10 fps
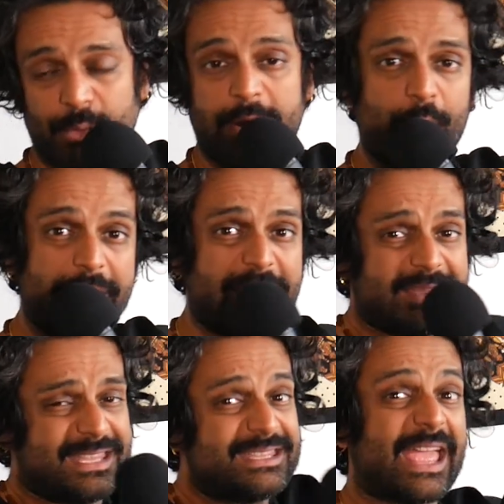
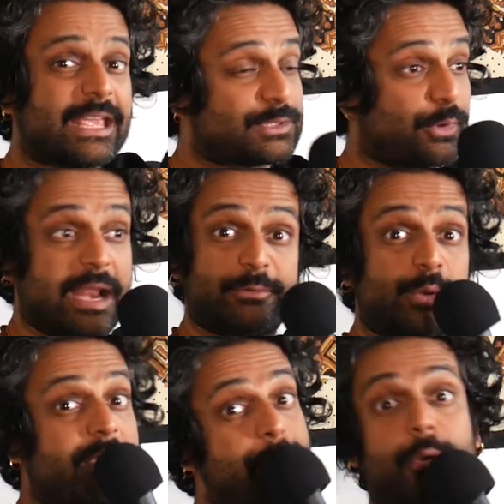I guess we're gonna have to
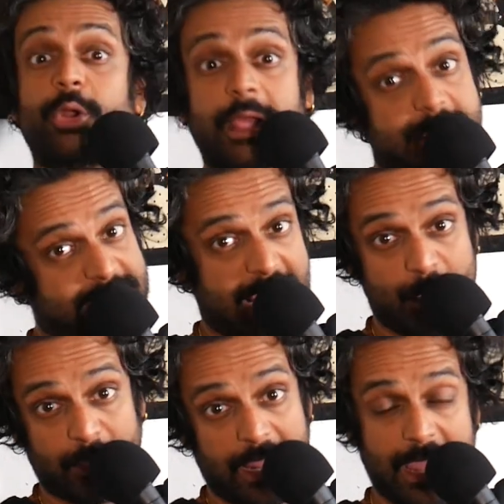invent burqas
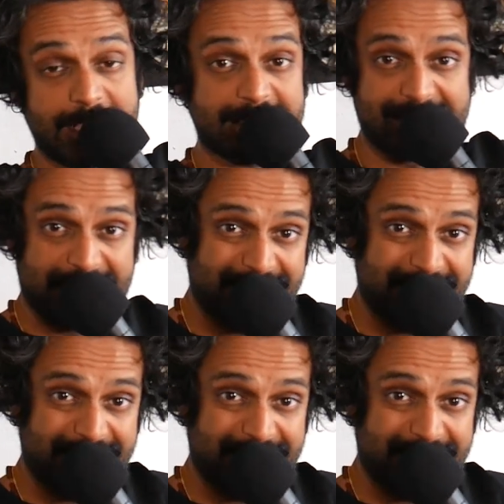now, guys.